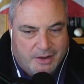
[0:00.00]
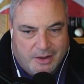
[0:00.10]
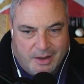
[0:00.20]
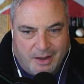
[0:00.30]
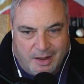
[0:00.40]

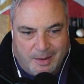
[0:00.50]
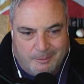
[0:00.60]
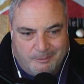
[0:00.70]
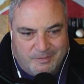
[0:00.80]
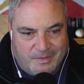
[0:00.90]

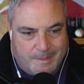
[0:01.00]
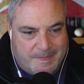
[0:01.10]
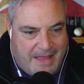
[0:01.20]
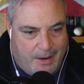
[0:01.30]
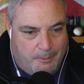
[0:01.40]

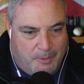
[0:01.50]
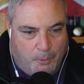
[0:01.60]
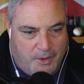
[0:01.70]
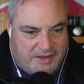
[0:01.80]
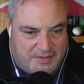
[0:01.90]
But
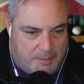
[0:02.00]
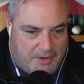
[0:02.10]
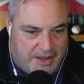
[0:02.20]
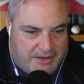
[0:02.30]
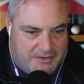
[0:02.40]
what is the
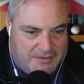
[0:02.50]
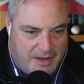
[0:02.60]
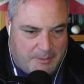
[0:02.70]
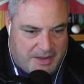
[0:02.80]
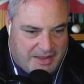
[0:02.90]
plan?
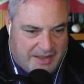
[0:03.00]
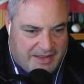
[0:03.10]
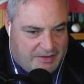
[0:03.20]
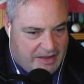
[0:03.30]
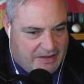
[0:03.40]
I mean,
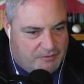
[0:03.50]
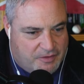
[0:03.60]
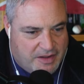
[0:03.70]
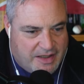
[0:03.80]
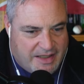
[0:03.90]
is
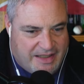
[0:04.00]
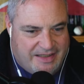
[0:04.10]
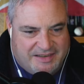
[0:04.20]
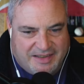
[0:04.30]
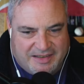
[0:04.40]

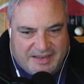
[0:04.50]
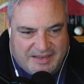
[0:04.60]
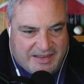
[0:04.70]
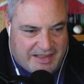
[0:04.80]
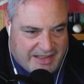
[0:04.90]
he
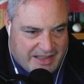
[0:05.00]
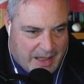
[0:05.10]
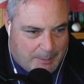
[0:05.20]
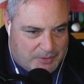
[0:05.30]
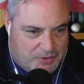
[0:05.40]
going to get an
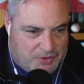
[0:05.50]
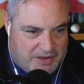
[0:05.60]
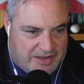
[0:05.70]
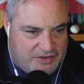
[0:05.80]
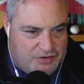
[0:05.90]

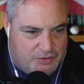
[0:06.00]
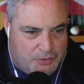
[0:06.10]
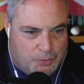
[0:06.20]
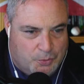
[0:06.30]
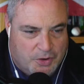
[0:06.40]
opportunity
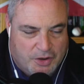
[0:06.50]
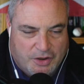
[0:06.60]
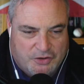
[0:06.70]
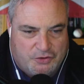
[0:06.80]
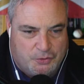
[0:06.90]
to
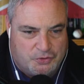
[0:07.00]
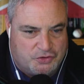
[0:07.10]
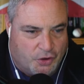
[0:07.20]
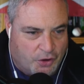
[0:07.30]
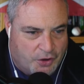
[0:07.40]

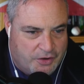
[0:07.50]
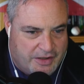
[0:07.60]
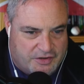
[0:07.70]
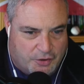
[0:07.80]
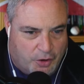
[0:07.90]
start?
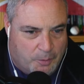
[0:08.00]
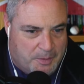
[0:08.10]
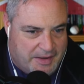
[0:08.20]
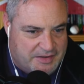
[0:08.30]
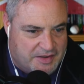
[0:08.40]
Is it all
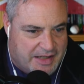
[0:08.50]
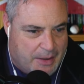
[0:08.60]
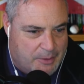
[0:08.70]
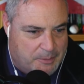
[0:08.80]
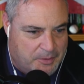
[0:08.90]
based on how
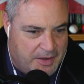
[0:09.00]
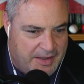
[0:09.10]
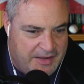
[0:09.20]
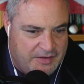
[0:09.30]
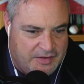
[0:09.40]
he
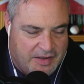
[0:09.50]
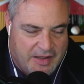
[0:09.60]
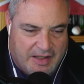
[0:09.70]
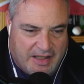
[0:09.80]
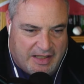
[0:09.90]
plays?
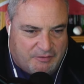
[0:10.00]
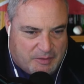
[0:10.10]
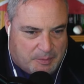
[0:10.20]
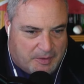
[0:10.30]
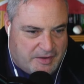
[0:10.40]
And if he
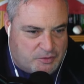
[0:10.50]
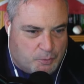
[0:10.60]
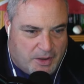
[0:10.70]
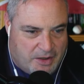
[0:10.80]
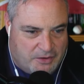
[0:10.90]
plays
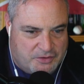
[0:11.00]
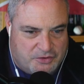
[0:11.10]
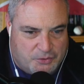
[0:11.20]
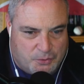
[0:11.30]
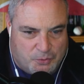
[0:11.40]
well,
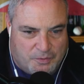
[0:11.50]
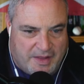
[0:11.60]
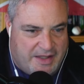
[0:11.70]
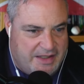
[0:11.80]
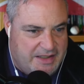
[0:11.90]
do
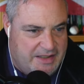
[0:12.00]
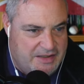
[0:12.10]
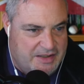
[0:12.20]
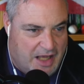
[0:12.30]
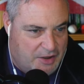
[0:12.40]
they
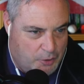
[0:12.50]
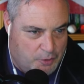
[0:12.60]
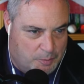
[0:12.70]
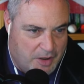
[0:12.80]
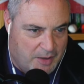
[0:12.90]
not go to
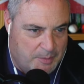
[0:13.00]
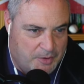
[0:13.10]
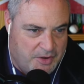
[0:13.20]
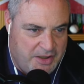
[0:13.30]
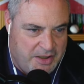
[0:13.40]
Brock
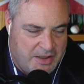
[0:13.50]
Purdy?